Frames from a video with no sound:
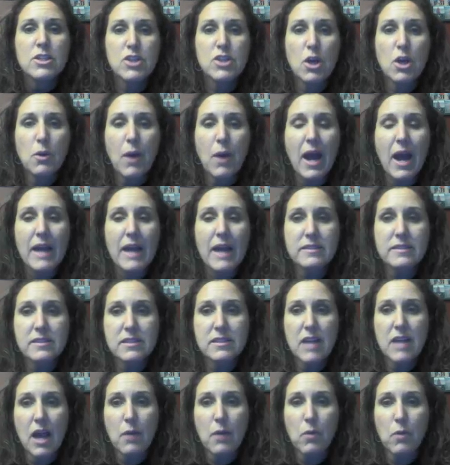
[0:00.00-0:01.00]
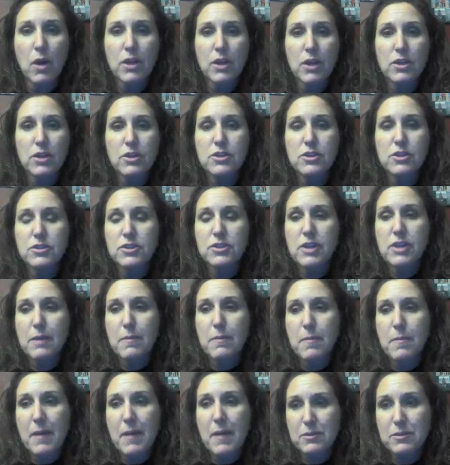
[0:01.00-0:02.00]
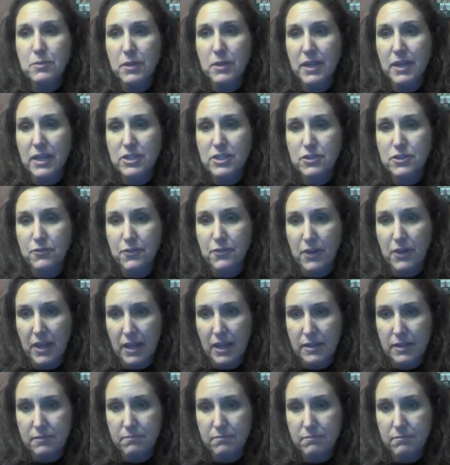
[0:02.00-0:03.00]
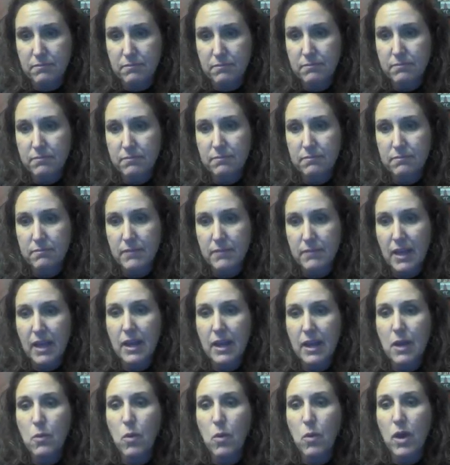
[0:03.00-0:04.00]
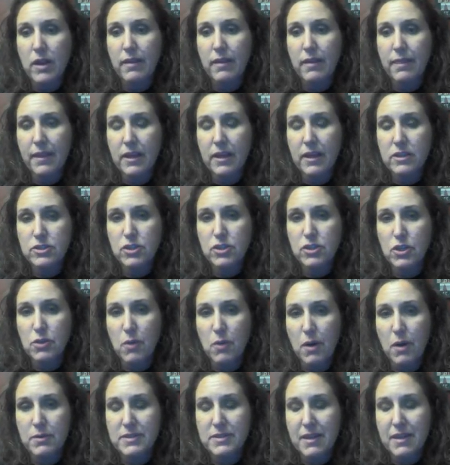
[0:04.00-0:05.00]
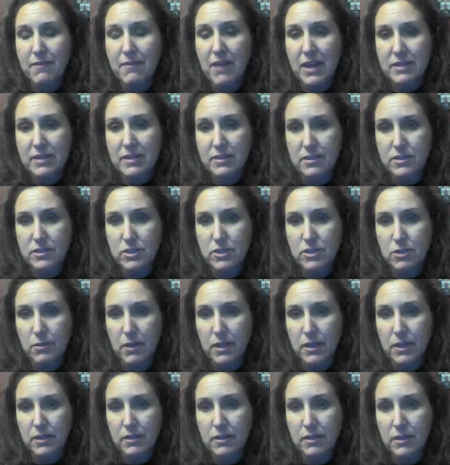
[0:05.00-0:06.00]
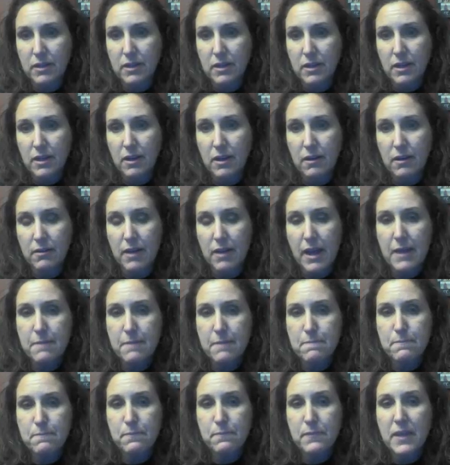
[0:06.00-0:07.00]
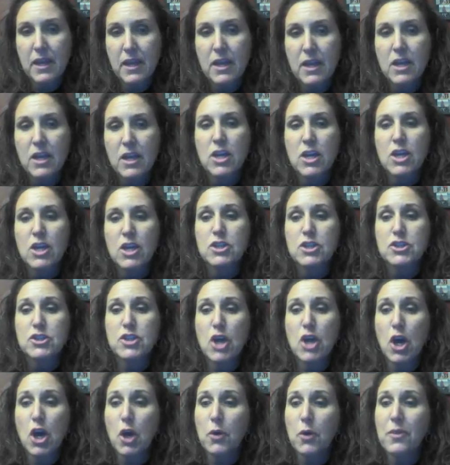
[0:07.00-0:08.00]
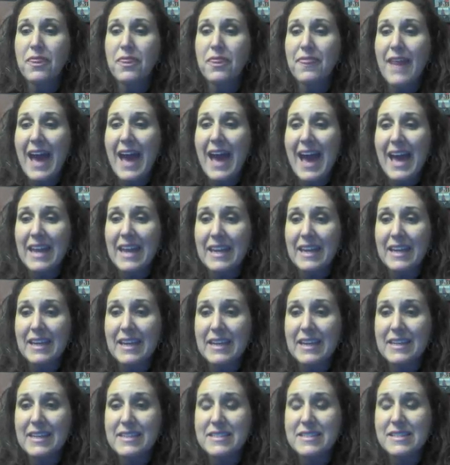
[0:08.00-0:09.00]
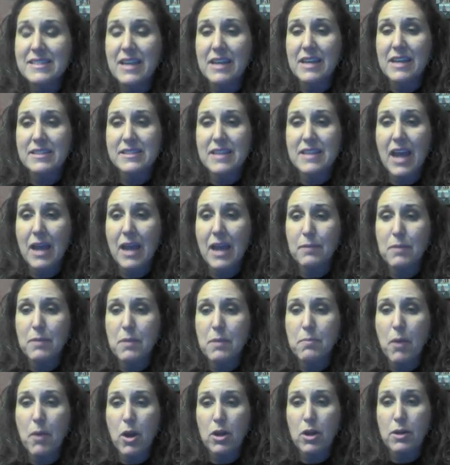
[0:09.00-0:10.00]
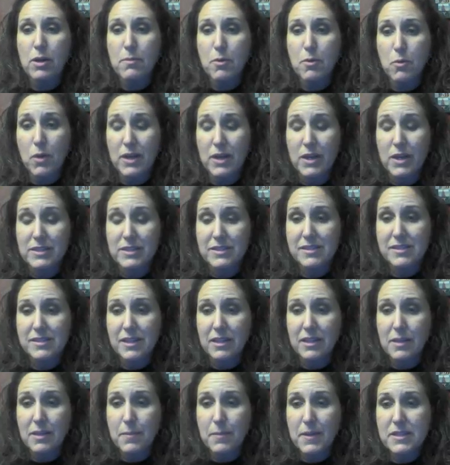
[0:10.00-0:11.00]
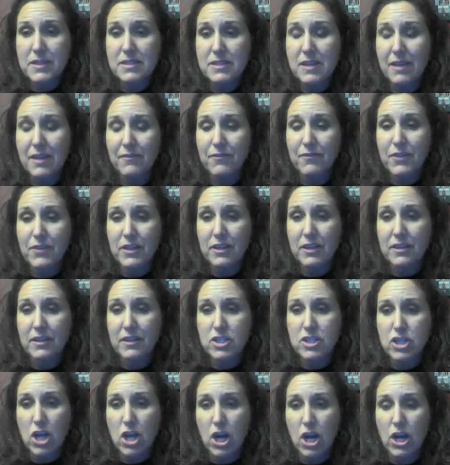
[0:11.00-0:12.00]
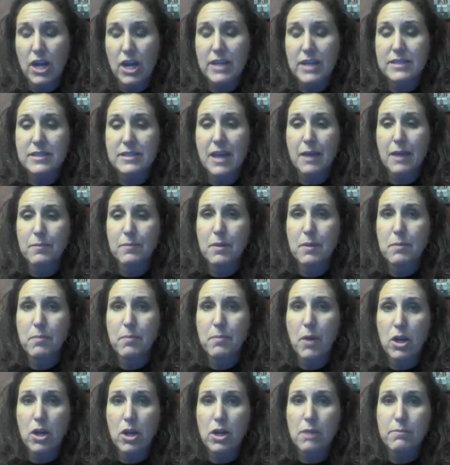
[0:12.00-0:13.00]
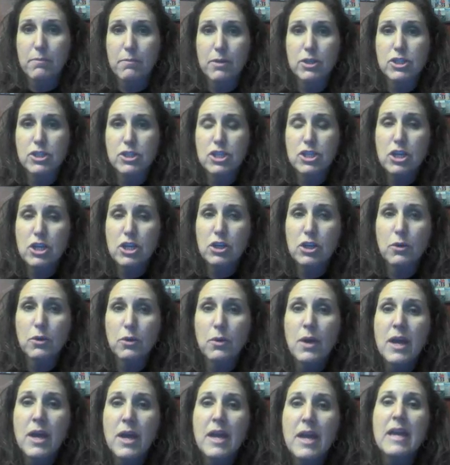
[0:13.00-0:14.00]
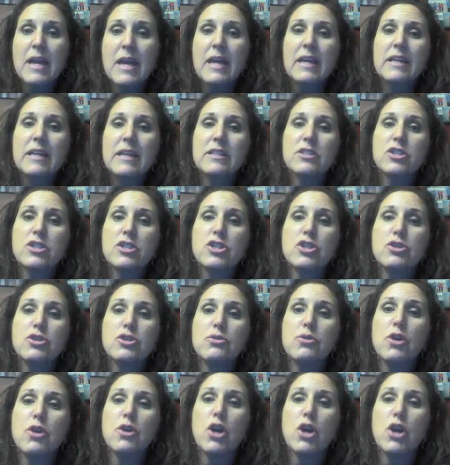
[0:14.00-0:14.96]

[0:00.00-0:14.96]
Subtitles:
So I want your username and password in case you forget. And I want it there so you always have access to it. All right? So that is assignment part number 1, syllabus and fill in the chart. Assignment part number 2 is to